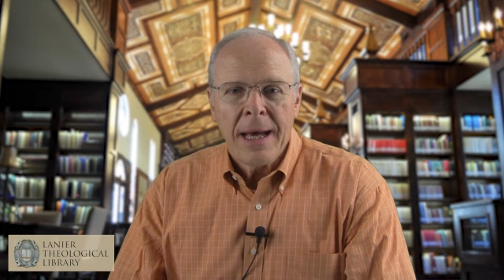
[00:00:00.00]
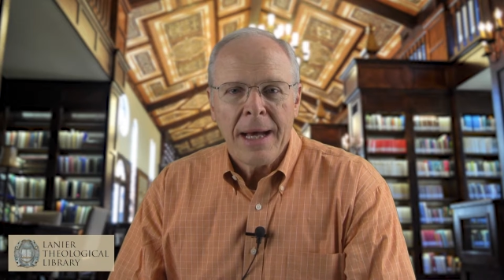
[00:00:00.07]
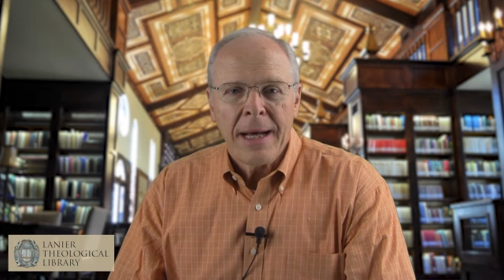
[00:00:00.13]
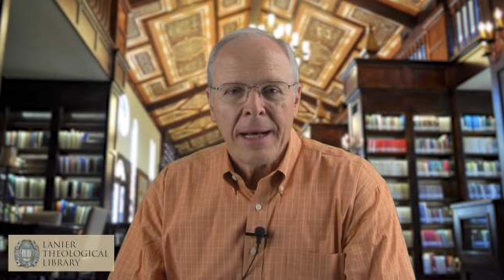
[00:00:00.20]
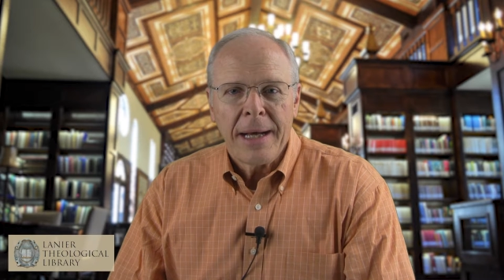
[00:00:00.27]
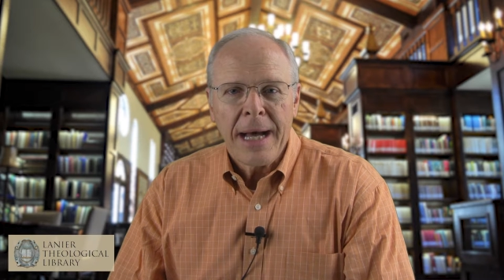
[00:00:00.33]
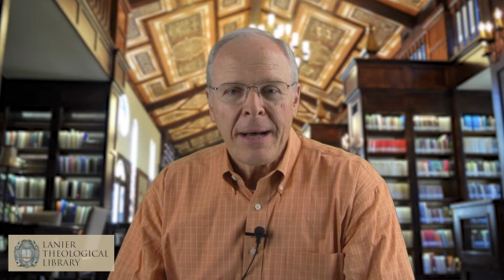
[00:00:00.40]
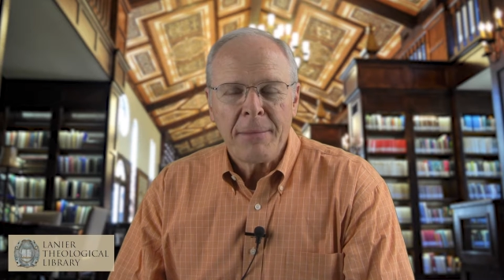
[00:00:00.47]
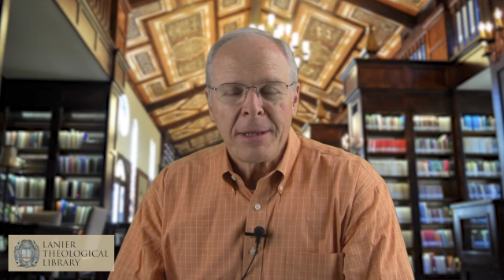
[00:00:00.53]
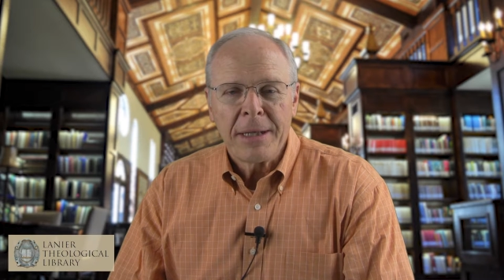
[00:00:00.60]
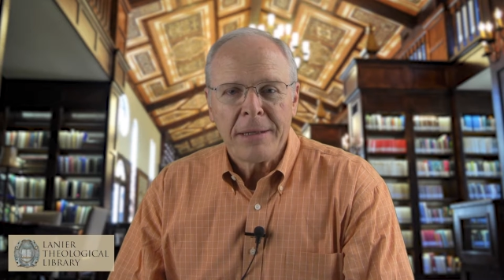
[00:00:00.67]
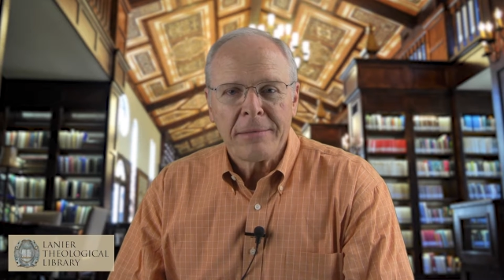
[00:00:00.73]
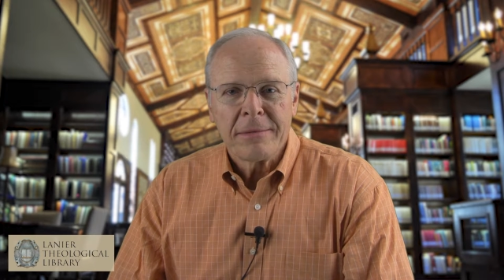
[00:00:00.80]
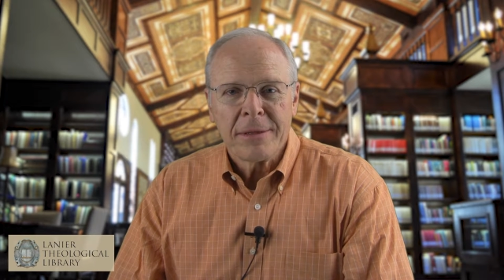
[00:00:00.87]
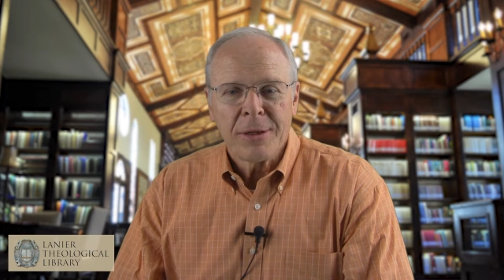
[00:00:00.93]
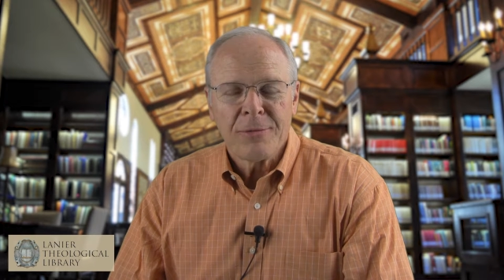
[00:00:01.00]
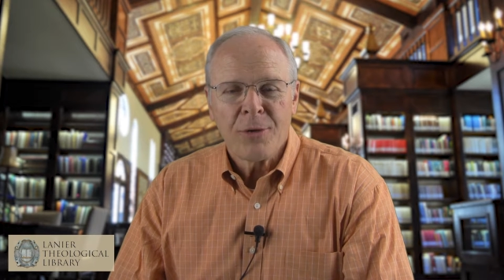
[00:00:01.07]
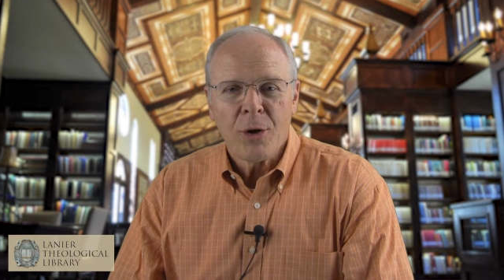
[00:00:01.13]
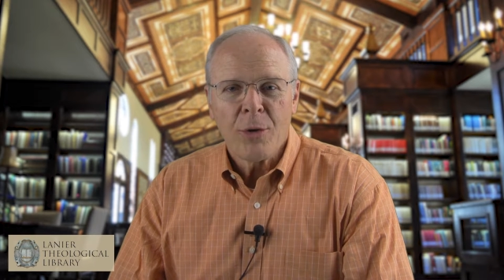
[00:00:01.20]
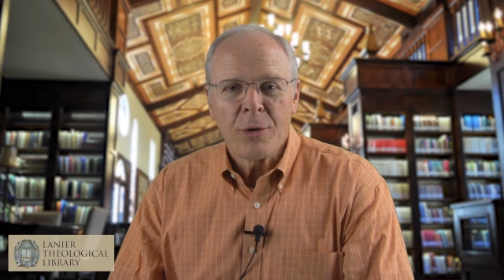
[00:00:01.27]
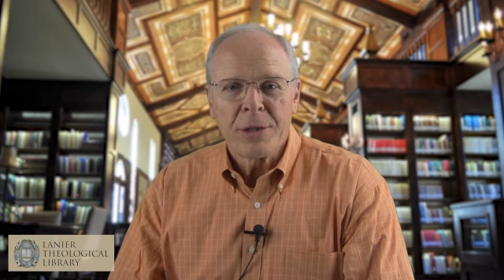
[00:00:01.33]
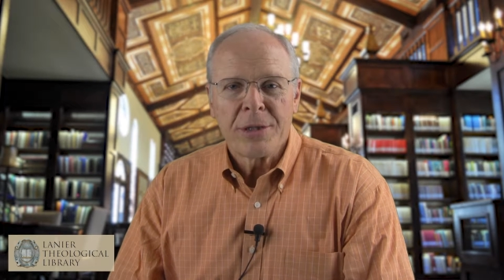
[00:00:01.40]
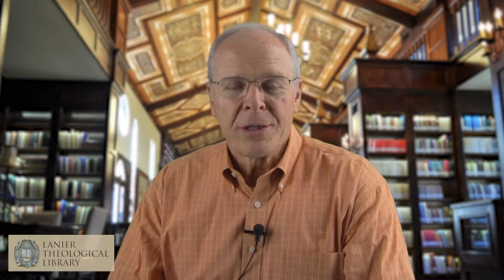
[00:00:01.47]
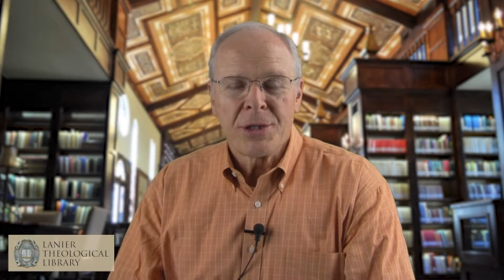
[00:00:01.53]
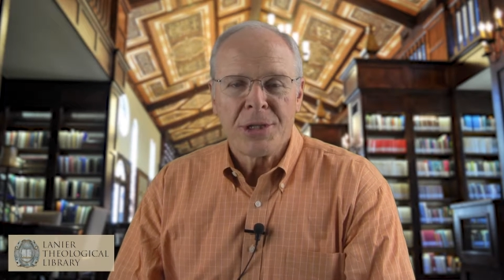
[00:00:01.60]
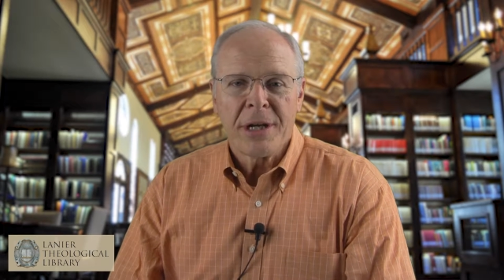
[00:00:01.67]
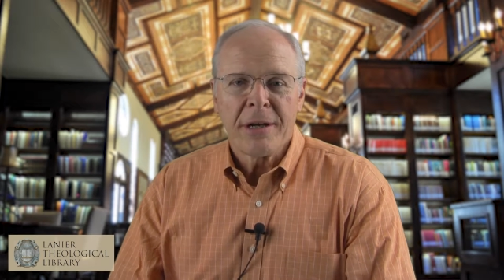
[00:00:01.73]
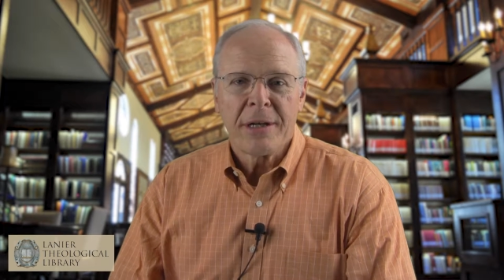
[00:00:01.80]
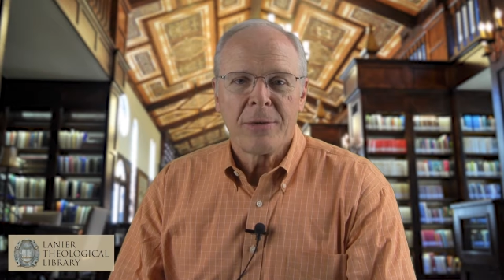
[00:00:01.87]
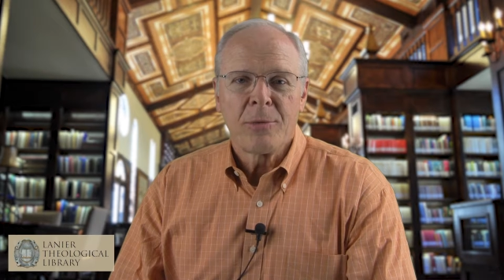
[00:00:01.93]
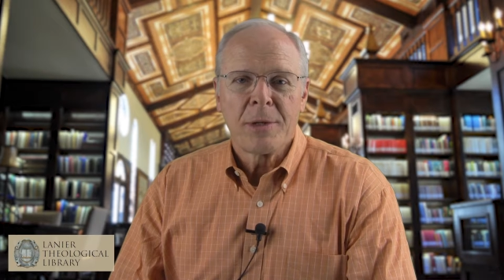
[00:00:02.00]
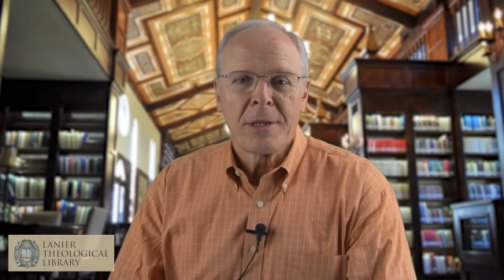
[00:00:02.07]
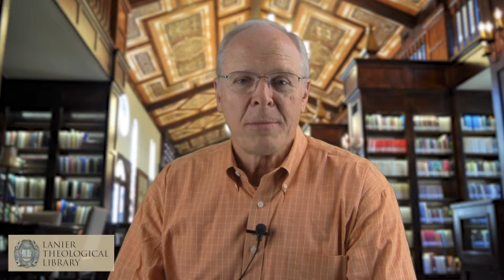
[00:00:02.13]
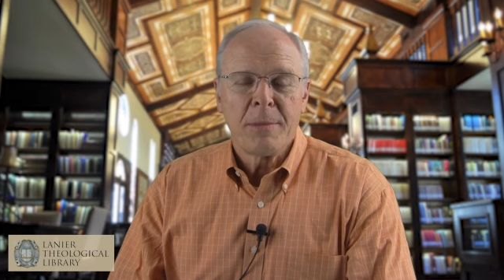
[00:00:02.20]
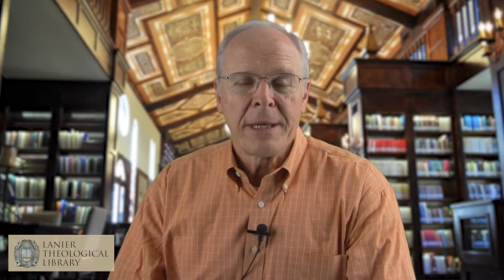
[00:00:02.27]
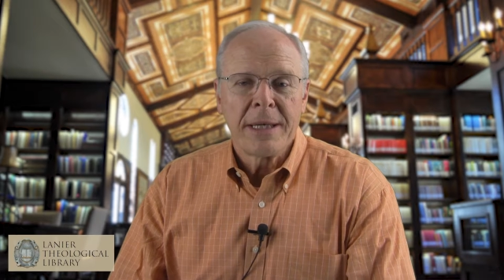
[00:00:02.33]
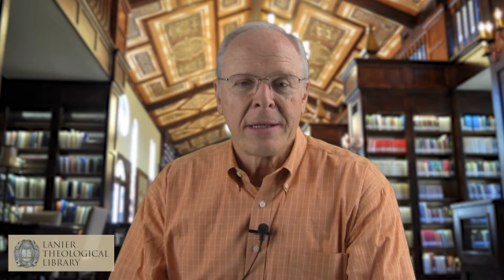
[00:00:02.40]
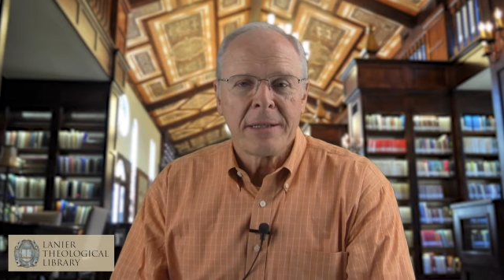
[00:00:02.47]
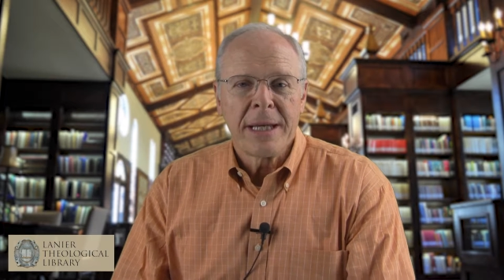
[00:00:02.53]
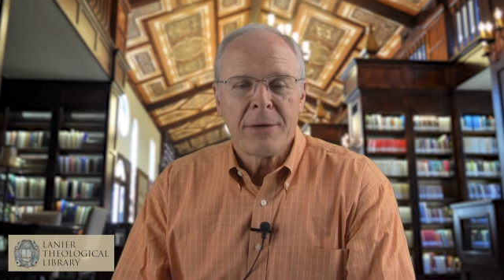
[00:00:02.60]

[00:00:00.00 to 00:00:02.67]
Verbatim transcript: Uh, I'm going to look forward to sharing with the men on